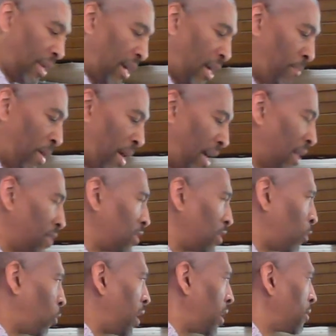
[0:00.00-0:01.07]
Amen.
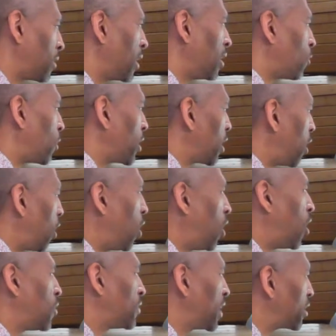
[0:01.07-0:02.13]
So we we
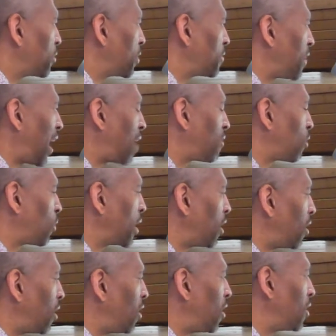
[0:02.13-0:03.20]
all need a revival.
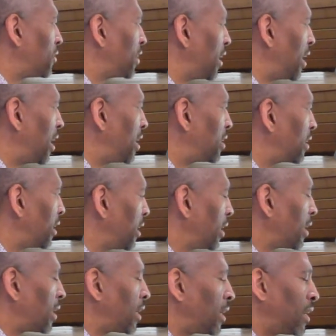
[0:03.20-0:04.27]
We all need
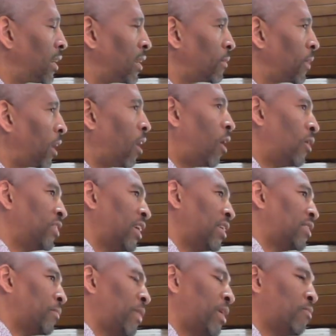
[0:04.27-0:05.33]
uh, we all
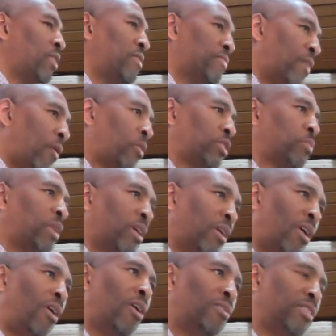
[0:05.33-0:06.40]
need to be refocused. We
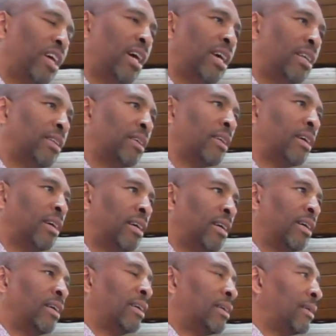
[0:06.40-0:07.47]
all need
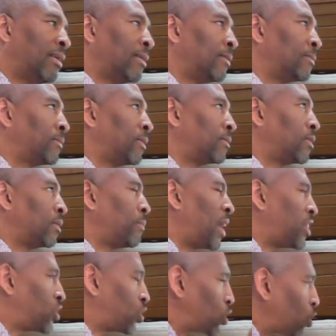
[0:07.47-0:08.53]
uh, to, to
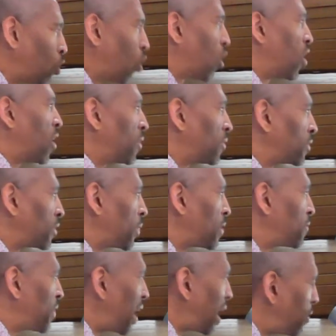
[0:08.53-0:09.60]
make sure, to
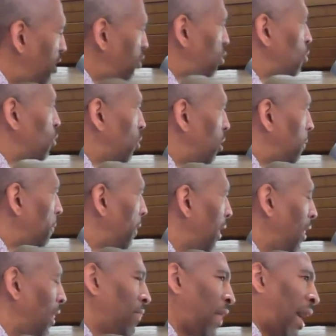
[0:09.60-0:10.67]
be very
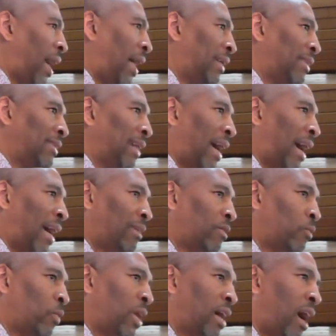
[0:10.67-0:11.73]
sure that,
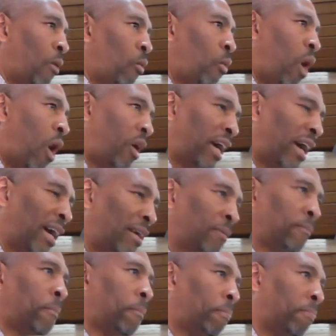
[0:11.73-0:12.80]
that we are walking